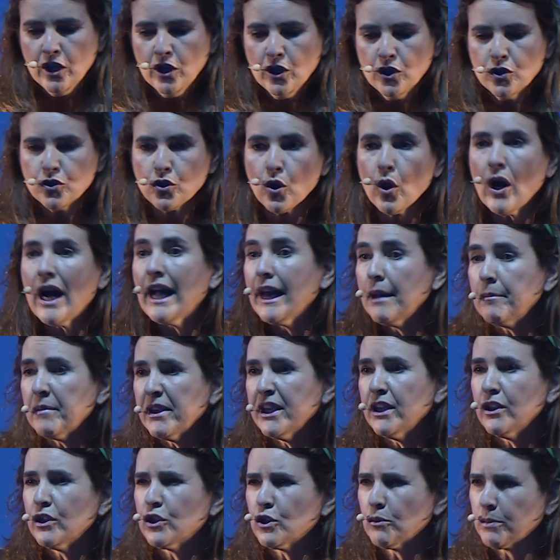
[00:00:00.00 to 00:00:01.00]
So I am
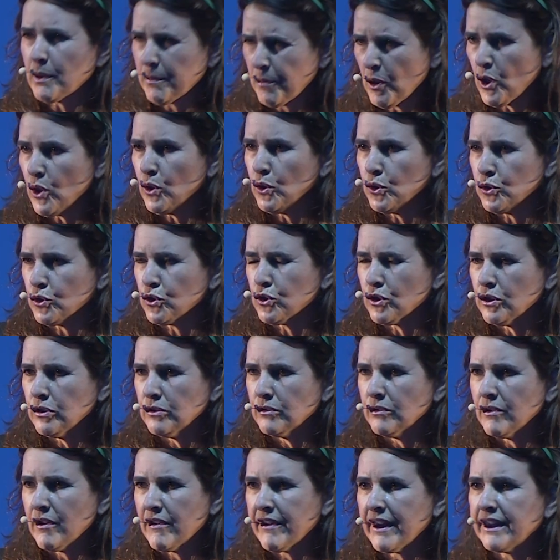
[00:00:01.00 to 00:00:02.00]
here to propose
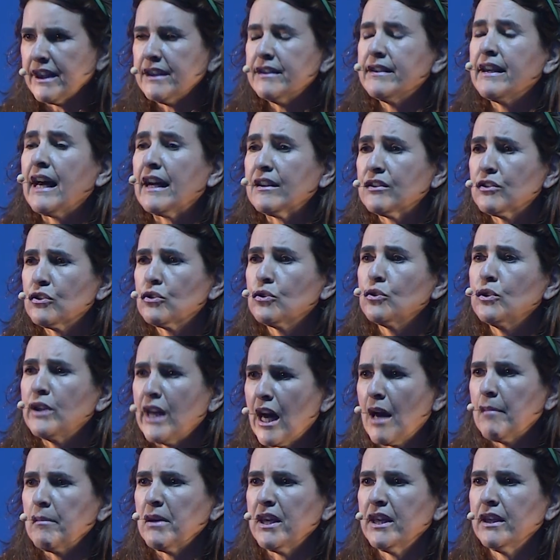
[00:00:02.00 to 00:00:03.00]
that in that
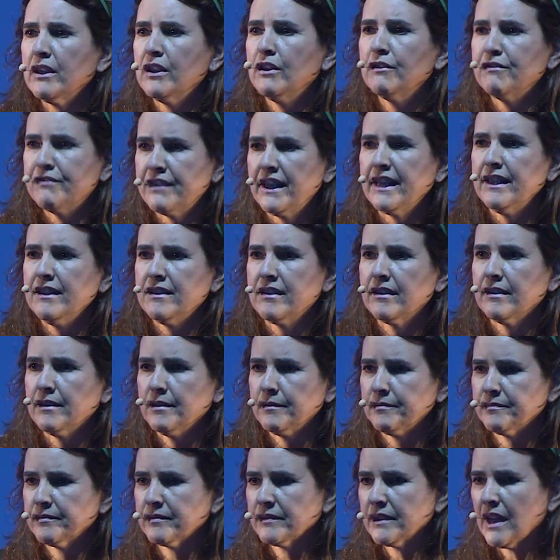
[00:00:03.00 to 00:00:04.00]
tsunami of data,
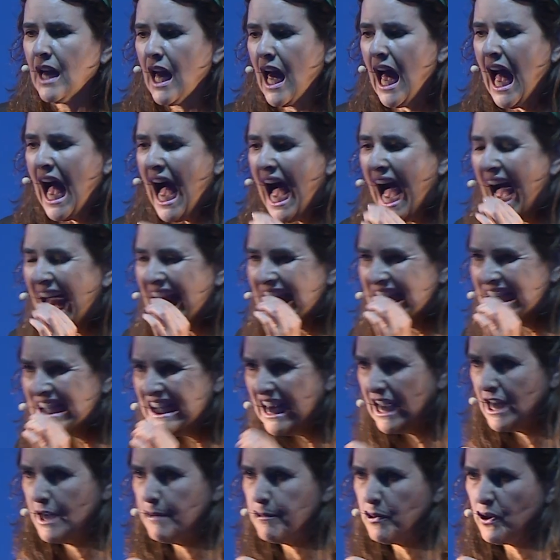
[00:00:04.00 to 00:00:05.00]
a
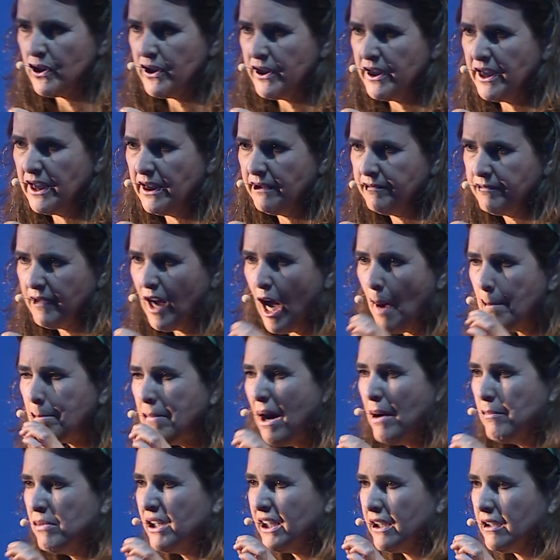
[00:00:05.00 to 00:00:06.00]
library, a
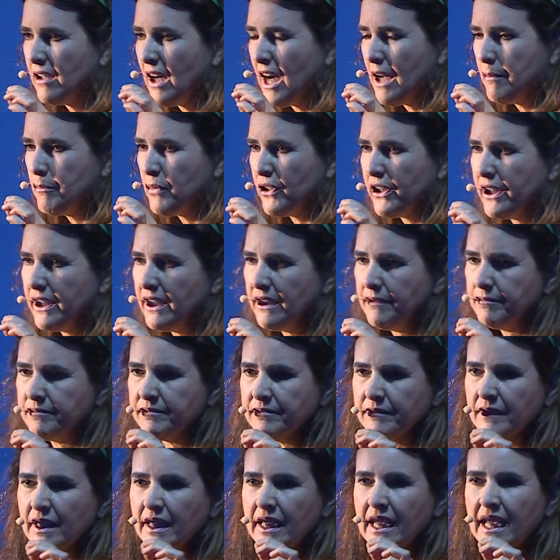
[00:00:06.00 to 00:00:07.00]
public library,
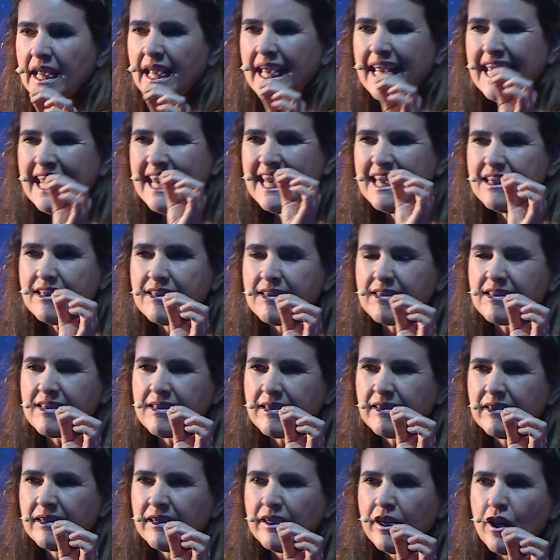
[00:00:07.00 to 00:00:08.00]

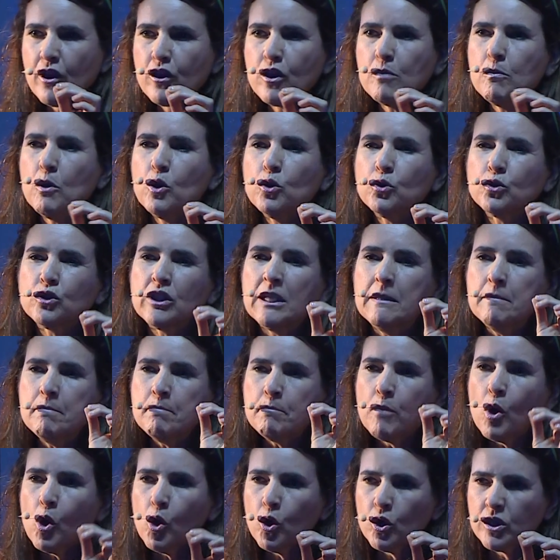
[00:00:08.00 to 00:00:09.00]
is the most
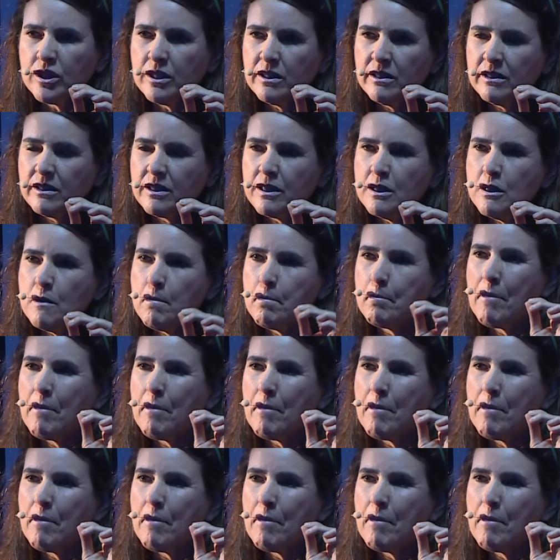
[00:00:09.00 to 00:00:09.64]
important and